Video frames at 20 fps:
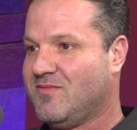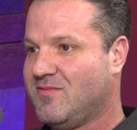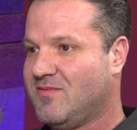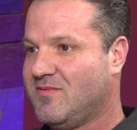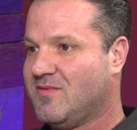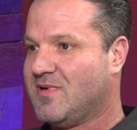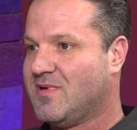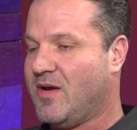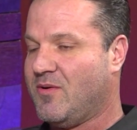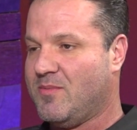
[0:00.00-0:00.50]

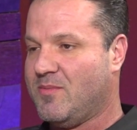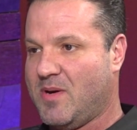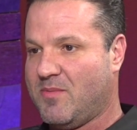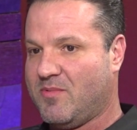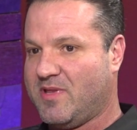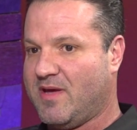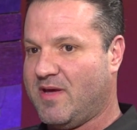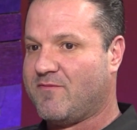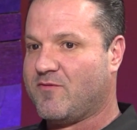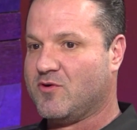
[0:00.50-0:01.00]
I remember
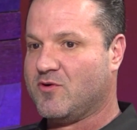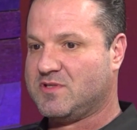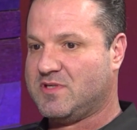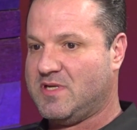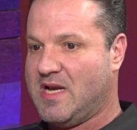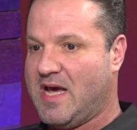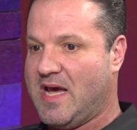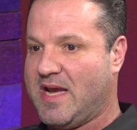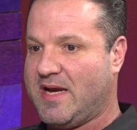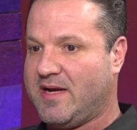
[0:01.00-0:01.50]
that first
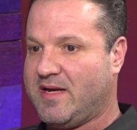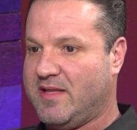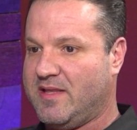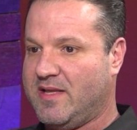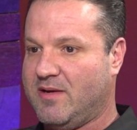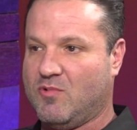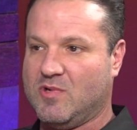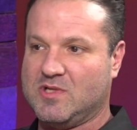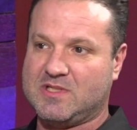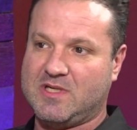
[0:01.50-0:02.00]
night, and then
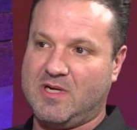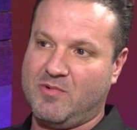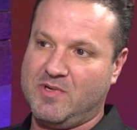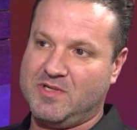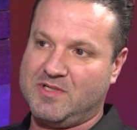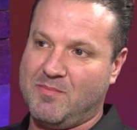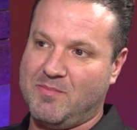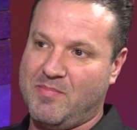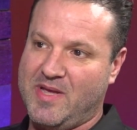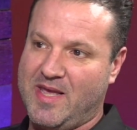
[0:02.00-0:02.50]
once I went
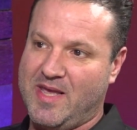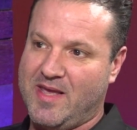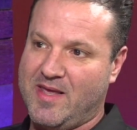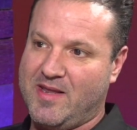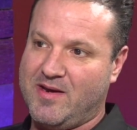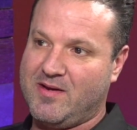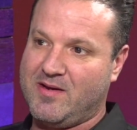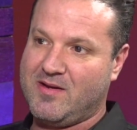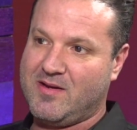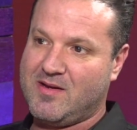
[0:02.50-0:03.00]
to
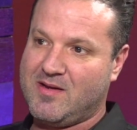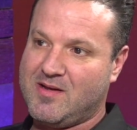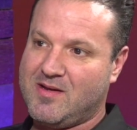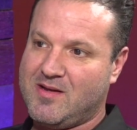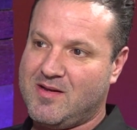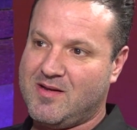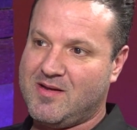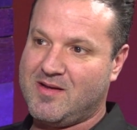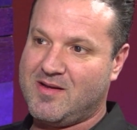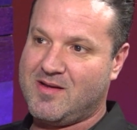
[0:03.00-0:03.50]
bed,
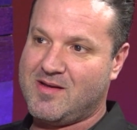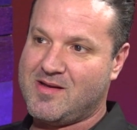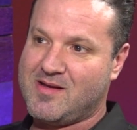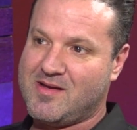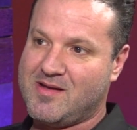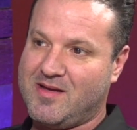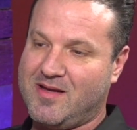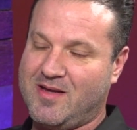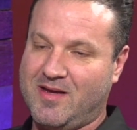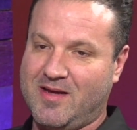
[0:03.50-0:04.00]

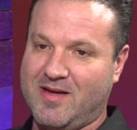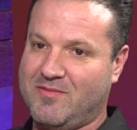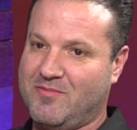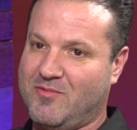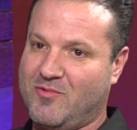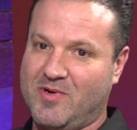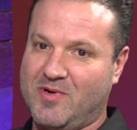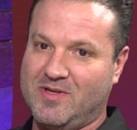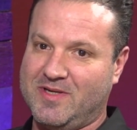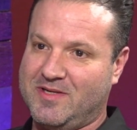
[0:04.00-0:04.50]
I
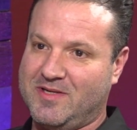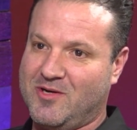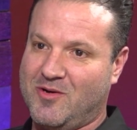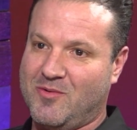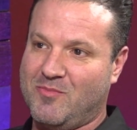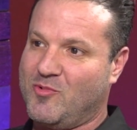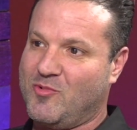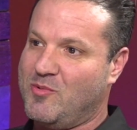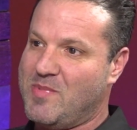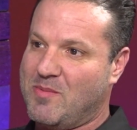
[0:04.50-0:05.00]
really don't
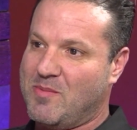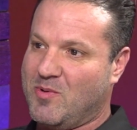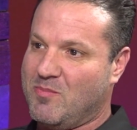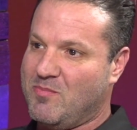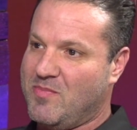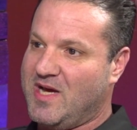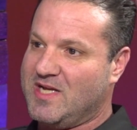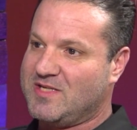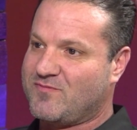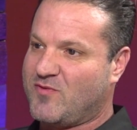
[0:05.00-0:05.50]
remember
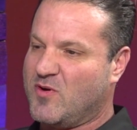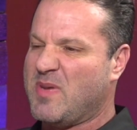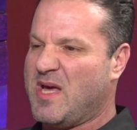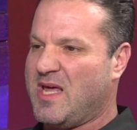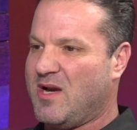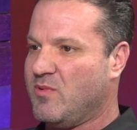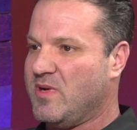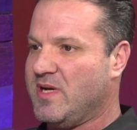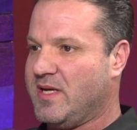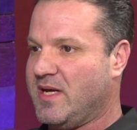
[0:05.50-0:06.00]
much for about a
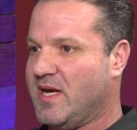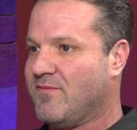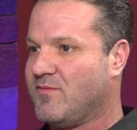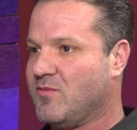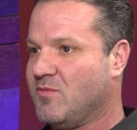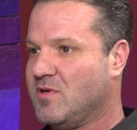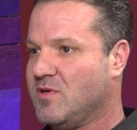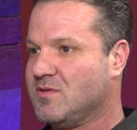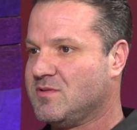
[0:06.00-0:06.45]
week afterwards.